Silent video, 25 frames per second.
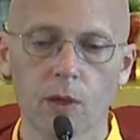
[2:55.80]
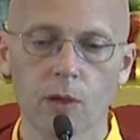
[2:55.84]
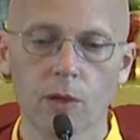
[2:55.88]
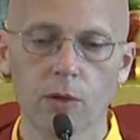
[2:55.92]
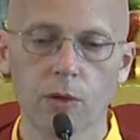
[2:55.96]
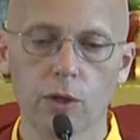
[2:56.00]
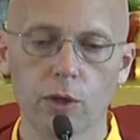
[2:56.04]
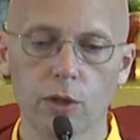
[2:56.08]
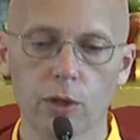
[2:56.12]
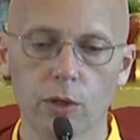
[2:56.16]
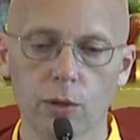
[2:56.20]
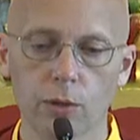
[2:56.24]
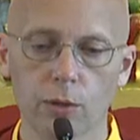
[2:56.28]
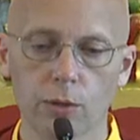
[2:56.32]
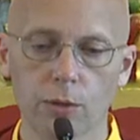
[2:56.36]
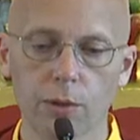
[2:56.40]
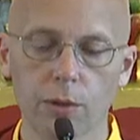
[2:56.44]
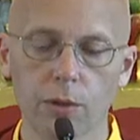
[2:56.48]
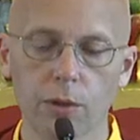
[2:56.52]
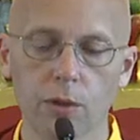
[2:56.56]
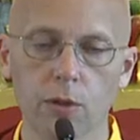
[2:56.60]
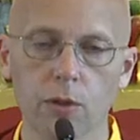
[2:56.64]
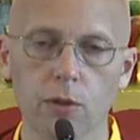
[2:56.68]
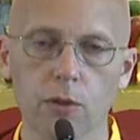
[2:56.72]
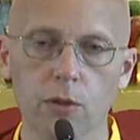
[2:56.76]
Now
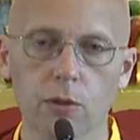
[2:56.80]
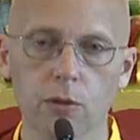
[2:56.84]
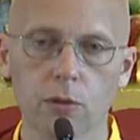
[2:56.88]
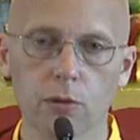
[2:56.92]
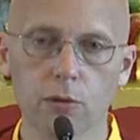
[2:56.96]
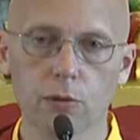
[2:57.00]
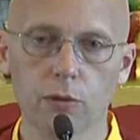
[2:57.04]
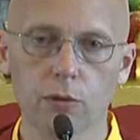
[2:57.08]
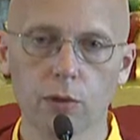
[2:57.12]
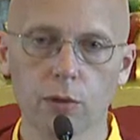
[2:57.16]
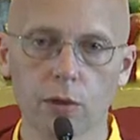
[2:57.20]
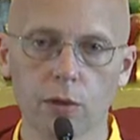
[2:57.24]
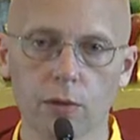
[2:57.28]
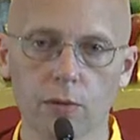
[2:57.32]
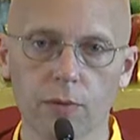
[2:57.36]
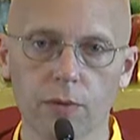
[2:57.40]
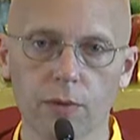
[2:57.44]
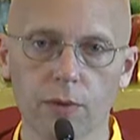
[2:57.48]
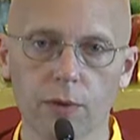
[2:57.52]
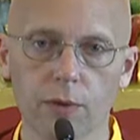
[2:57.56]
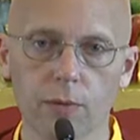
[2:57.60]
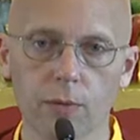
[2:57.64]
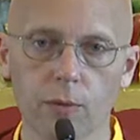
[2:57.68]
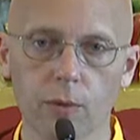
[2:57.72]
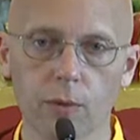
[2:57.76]
think to yourself
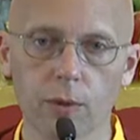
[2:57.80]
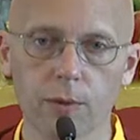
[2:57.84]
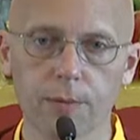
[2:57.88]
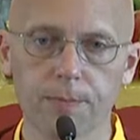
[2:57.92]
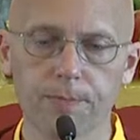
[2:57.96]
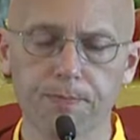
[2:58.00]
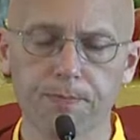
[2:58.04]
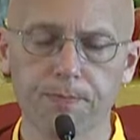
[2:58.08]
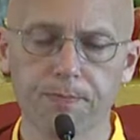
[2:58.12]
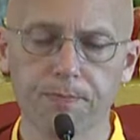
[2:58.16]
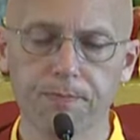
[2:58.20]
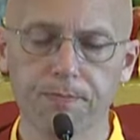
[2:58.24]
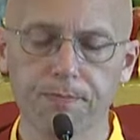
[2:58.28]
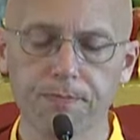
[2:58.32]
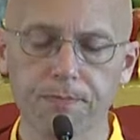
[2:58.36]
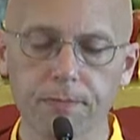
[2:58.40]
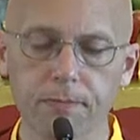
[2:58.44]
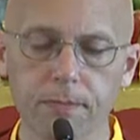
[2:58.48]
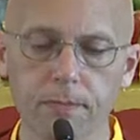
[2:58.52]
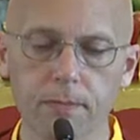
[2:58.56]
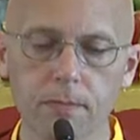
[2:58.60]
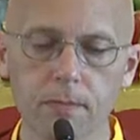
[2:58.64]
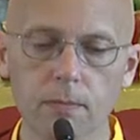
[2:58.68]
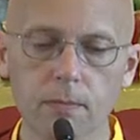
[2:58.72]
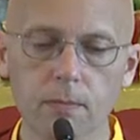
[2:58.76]
that we
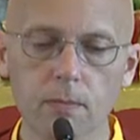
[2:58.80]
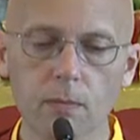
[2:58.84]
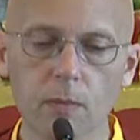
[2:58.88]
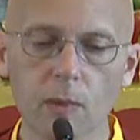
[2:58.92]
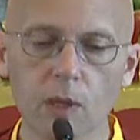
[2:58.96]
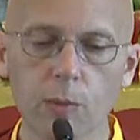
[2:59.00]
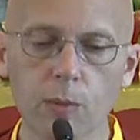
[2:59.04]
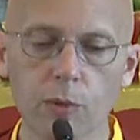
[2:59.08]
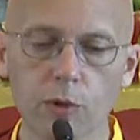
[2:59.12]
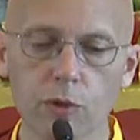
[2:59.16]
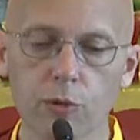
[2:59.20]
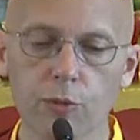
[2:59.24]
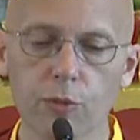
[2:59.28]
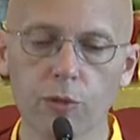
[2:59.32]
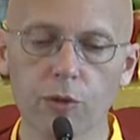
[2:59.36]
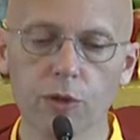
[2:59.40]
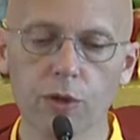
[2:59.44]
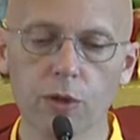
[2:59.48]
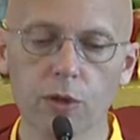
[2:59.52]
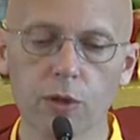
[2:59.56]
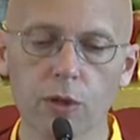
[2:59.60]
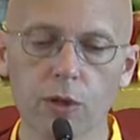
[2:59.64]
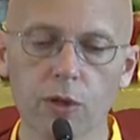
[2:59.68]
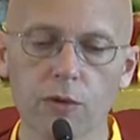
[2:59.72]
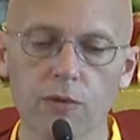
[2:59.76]
must bring
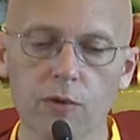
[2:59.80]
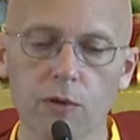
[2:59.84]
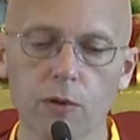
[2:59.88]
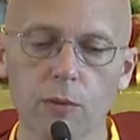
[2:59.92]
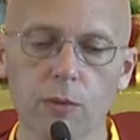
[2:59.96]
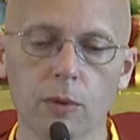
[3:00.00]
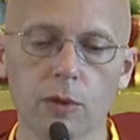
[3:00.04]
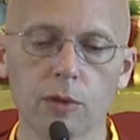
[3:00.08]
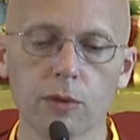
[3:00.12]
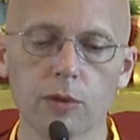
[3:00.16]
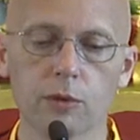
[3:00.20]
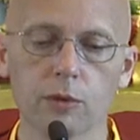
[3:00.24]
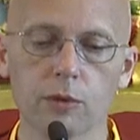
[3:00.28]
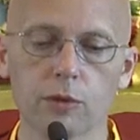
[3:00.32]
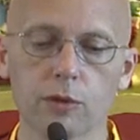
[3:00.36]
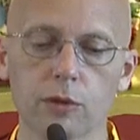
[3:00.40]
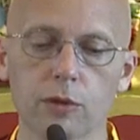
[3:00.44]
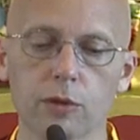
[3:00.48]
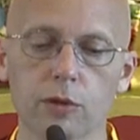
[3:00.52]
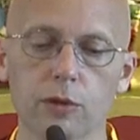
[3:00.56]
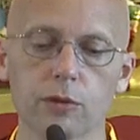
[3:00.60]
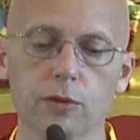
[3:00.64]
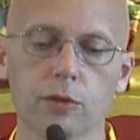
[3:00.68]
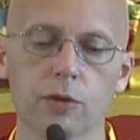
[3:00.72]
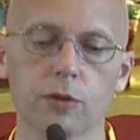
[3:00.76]
all of our mothers,
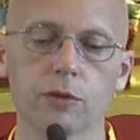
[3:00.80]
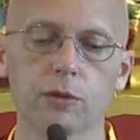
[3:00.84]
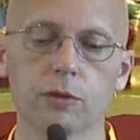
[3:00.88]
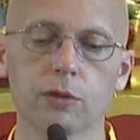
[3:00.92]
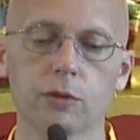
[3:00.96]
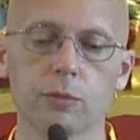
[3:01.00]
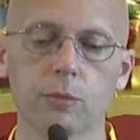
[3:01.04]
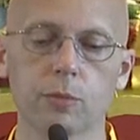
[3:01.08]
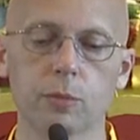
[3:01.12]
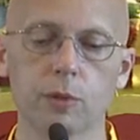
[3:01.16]
all sentient